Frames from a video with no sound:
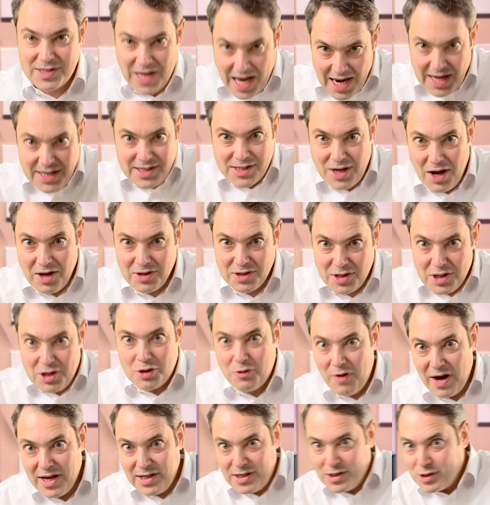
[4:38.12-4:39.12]
Alexander the
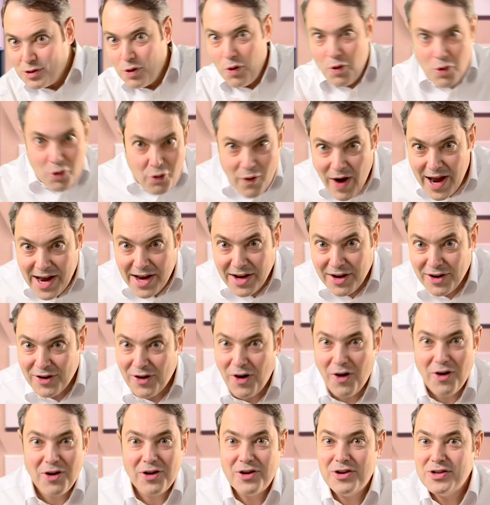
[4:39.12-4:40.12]
Great is called great,
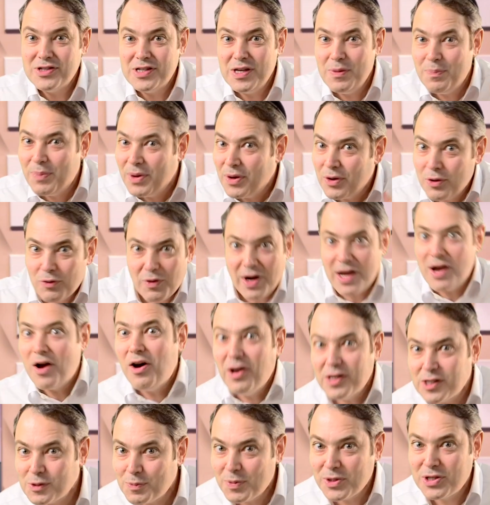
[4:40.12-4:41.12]
not because he built great
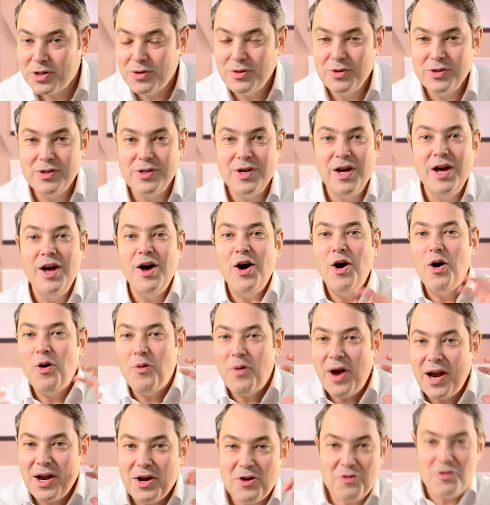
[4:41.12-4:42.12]
hospitals or
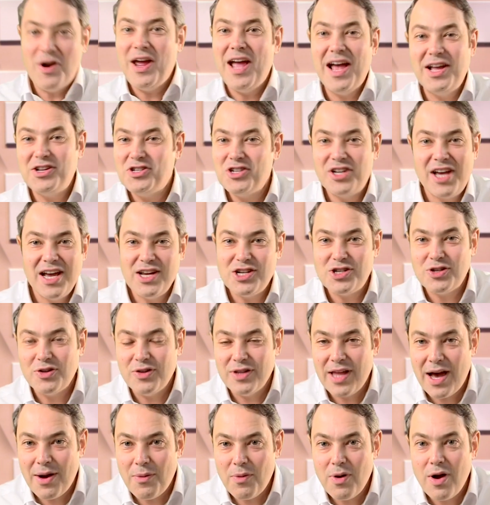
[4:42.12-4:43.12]
ran a great educational
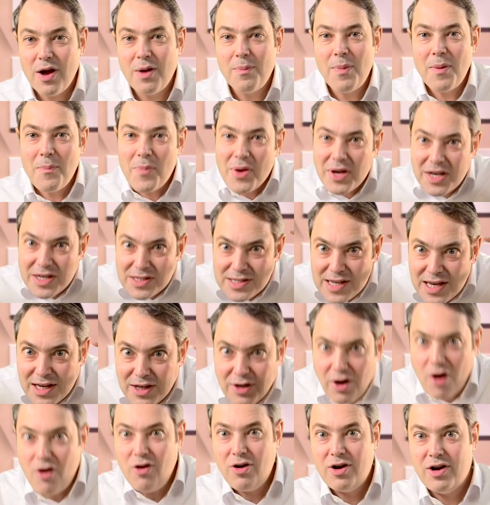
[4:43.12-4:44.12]
network, but because he
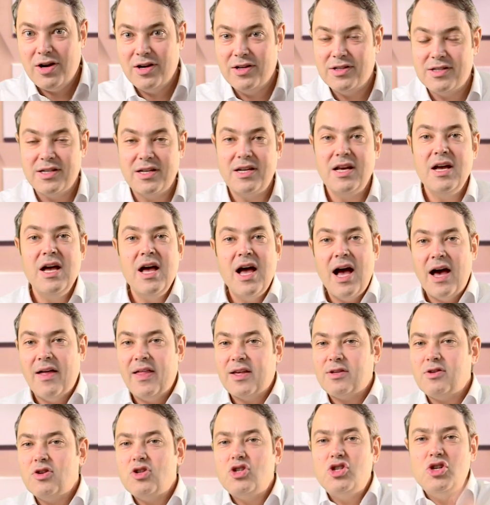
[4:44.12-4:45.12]
conquered. And
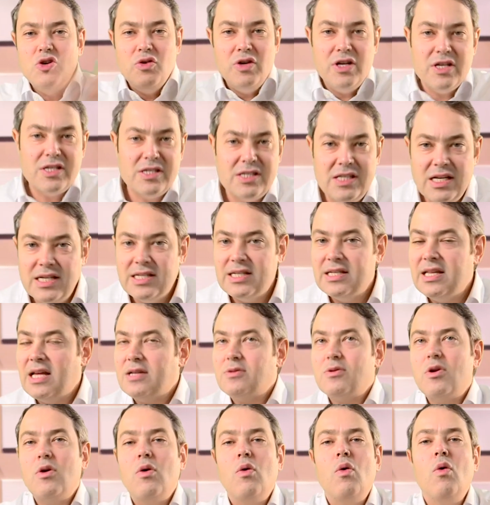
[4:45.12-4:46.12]
that's what Julius Caesar,
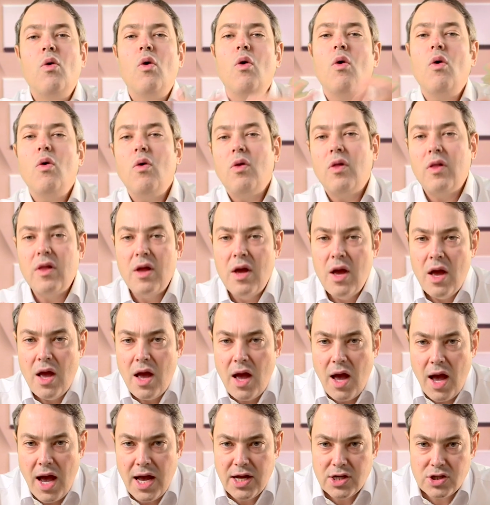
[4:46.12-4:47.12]
that's what all
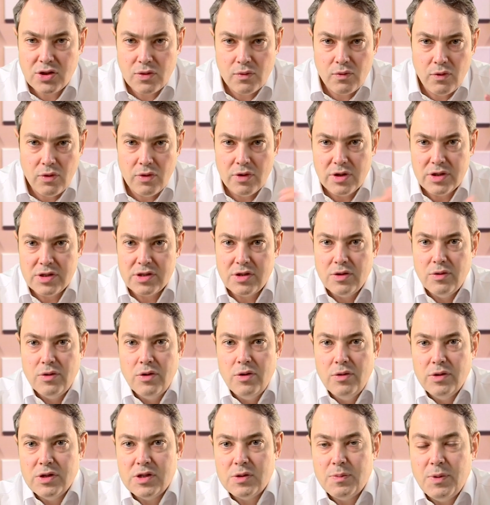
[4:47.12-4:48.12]
ancient rulers
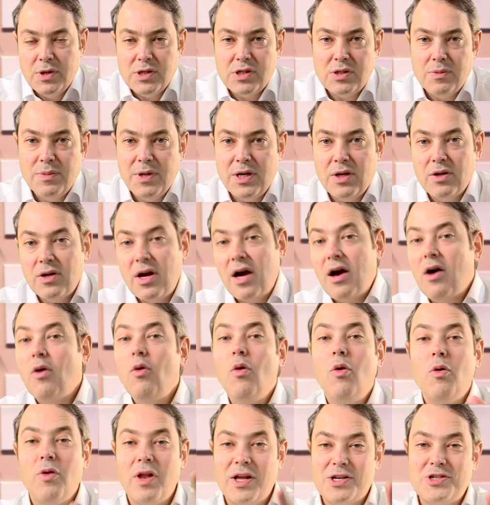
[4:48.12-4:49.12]
who are supposed to be good,
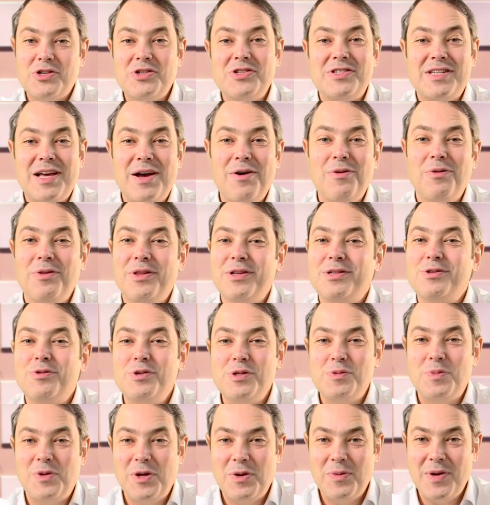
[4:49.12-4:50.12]
or I shouldn't say all, there's
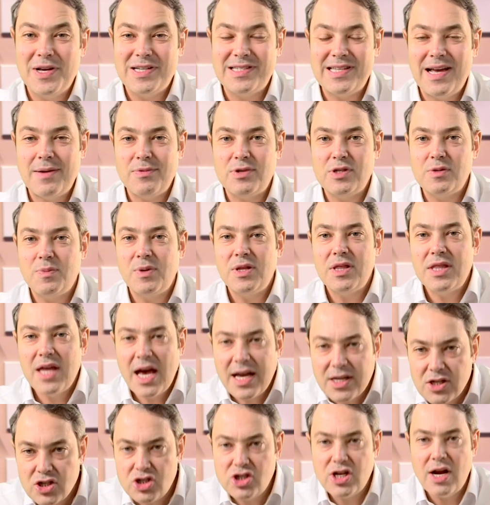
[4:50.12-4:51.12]
always going to be exceptions, but
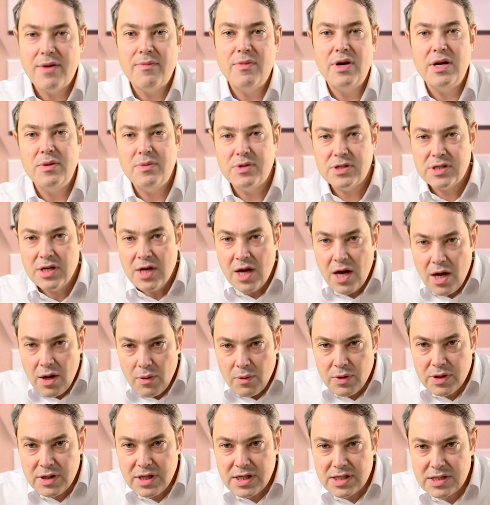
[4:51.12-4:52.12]
that generally was
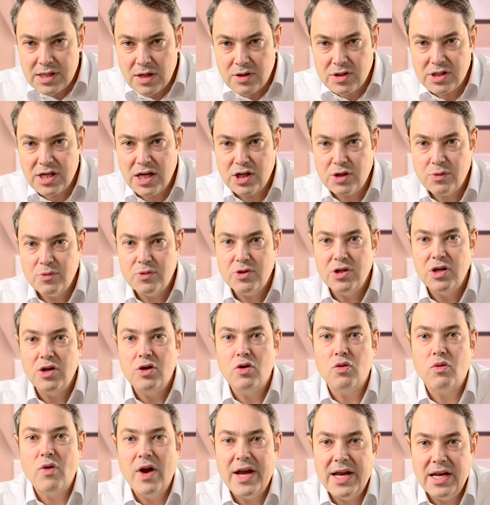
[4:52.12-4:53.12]
with the association between
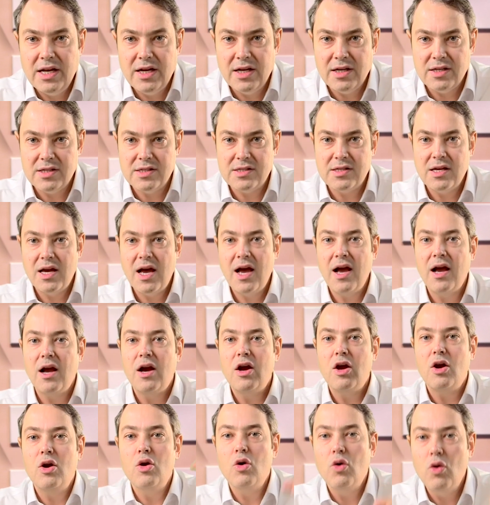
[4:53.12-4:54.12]
greatness and
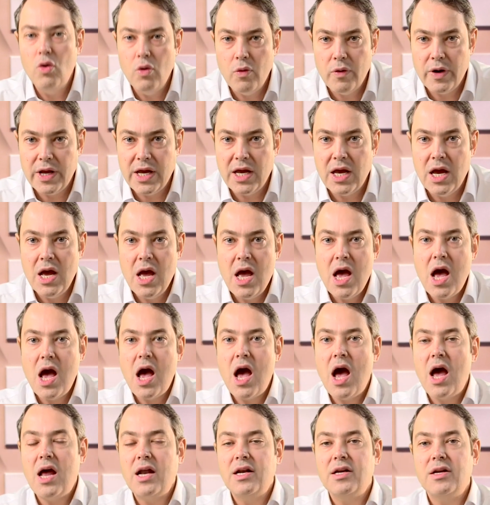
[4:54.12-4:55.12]
glory
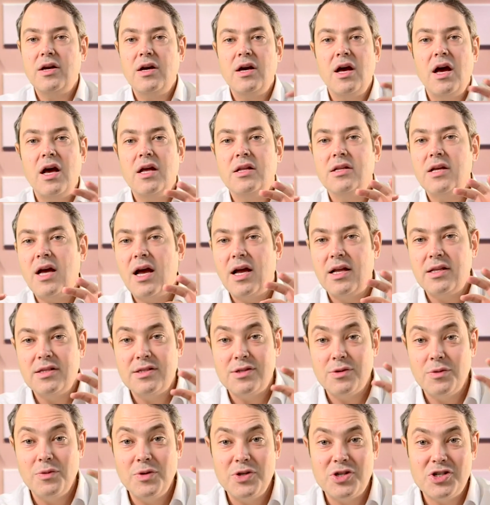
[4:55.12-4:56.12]
and
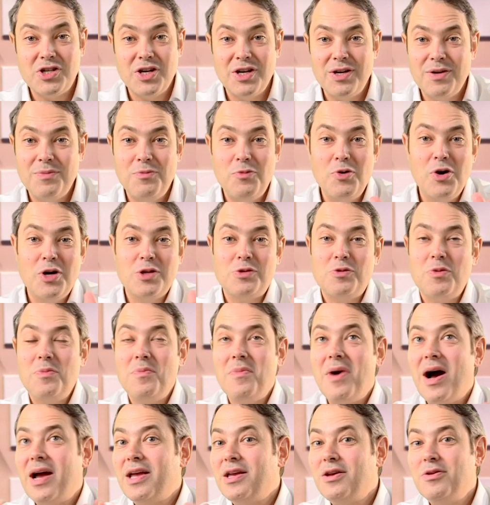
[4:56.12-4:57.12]
which are words we
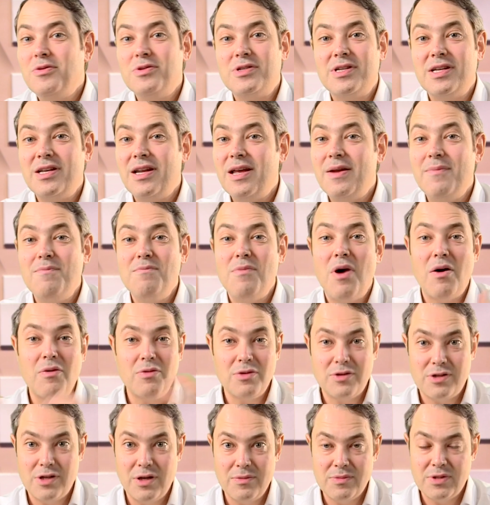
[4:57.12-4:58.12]
might use in
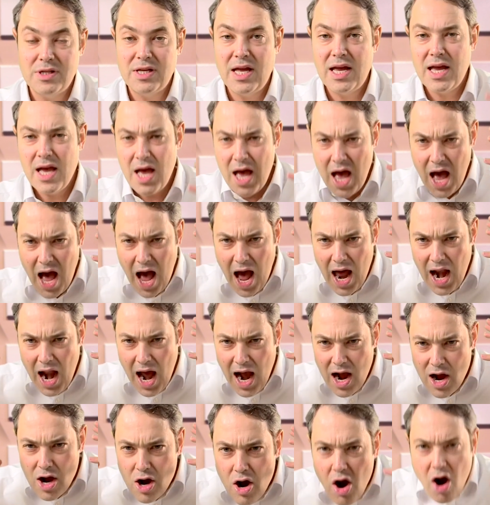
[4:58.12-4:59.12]
moral terms today,
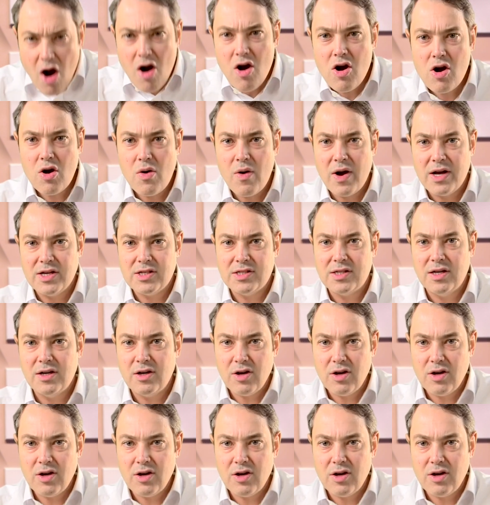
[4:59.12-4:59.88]
and conquest and